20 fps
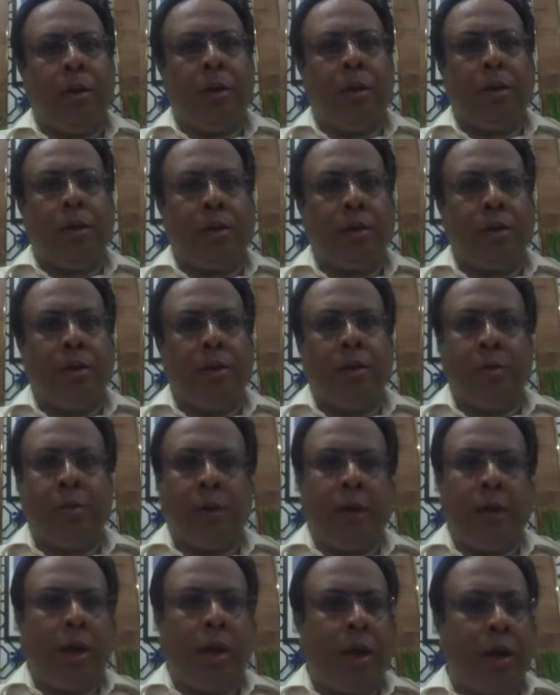yes, with. So yes. it's
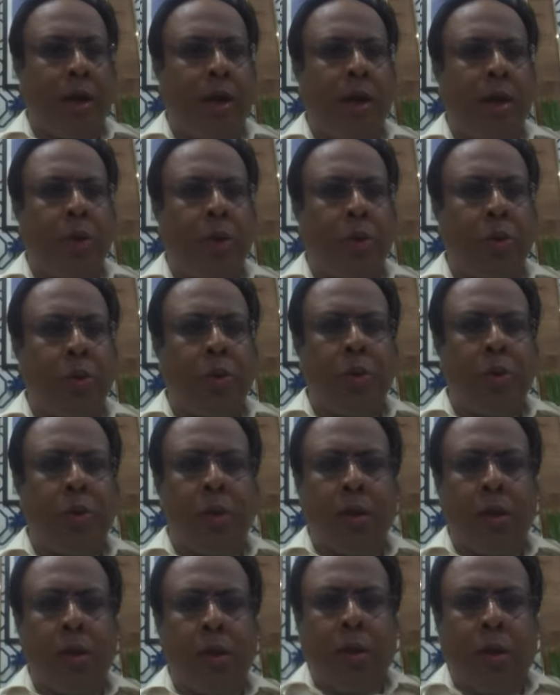very heartening to
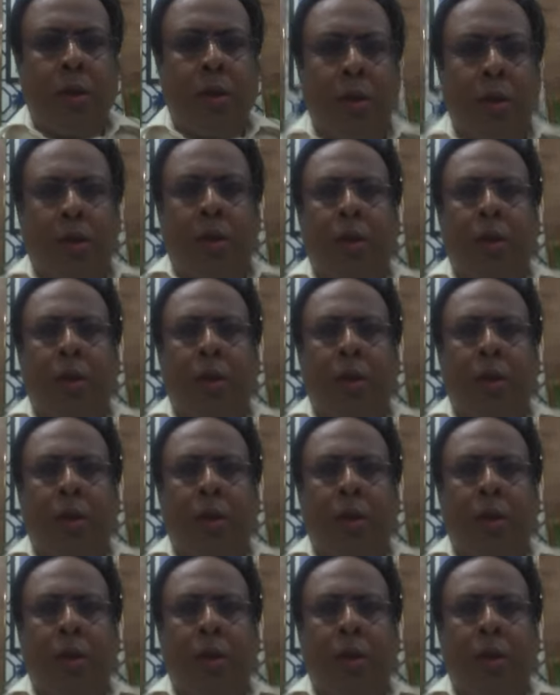yes